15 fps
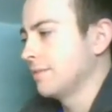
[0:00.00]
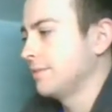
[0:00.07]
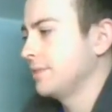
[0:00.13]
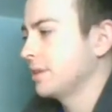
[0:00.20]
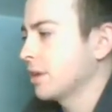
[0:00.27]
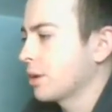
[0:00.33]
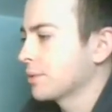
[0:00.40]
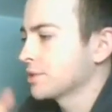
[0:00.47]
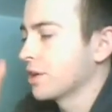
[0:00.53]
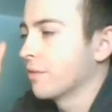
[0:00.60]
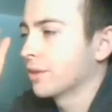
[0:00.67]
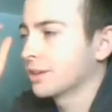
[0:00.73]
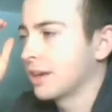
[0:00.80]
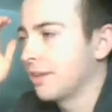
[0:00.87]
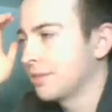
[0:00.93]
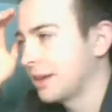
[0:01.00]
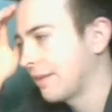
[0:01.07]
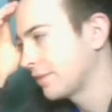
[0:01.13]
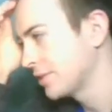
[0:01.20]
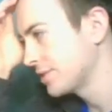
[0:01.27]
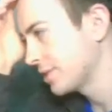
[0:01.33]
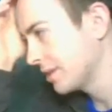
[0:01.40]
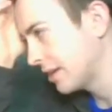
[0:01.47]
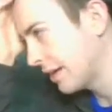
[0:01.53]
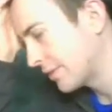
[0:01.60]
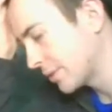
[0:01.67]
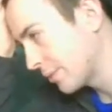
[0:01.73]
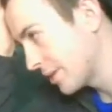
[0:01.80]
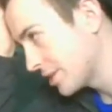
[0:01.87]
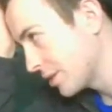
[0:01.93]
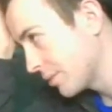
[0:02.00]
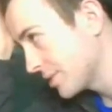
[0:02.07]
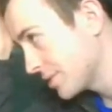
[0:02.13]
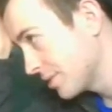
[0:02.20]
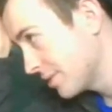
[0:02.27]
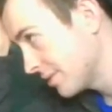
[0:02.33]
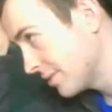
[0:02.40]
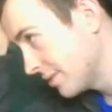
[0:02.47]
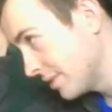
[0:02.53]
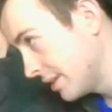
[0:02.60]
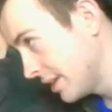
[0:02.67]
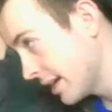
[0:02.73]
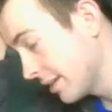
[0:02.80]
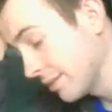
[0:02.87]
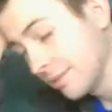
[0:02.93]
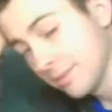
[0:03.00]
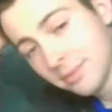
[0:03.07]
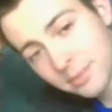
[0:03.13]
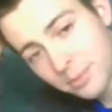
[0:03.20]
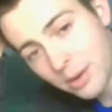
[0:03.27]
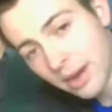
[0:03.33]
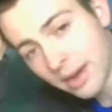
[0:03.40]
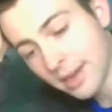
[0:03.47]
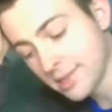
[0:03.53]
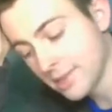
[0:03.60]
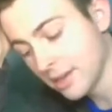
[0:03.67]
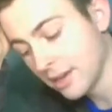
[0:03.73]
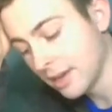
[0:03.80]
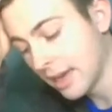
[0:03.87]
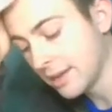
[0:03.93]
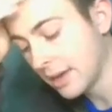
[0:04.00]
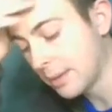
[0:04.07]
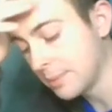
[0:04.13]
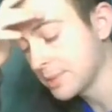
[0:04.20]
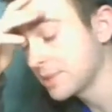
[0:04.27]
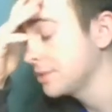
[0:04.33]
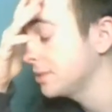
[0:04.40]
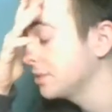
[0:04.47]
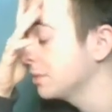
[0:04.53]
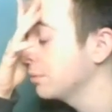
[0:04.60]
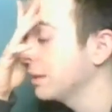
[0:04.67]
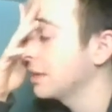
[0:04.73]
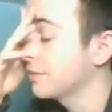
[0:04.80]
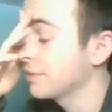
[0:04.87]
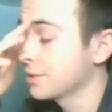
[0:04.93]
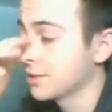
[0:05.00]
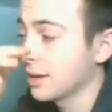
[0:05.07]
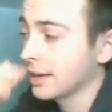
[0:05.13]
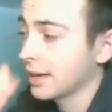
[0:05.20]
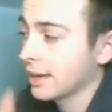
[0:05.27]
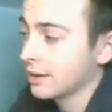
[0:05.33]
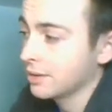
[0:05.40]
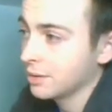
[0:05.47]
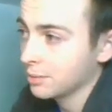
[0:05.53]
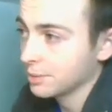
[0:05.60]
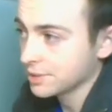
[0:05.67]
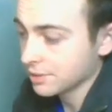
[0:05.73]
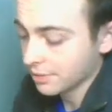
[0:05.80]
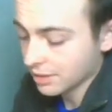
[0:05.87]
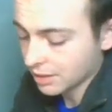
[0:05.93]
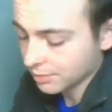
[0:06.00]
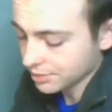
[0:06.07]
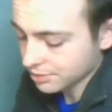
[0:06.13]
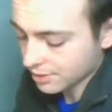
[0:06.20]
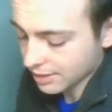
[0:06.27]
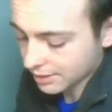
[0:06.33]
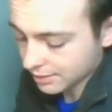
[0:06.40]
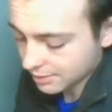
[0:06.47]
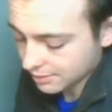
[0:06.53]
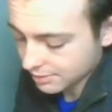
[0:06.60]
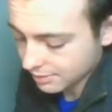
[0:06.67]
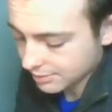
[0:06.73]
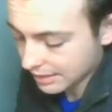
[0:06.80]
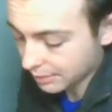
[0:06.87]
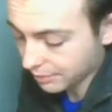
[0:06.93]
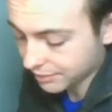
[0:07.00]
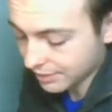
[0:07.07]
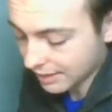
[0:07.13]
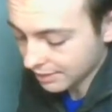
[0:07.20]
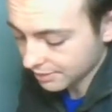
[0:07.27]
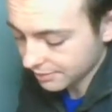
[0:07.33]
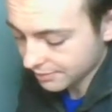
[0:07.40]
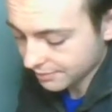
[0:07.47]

Nikoko's overconfident after watching Wizard. Yeah, bracket's done. I'm still waiting for Drock. I don't know what's going on with Drock. They.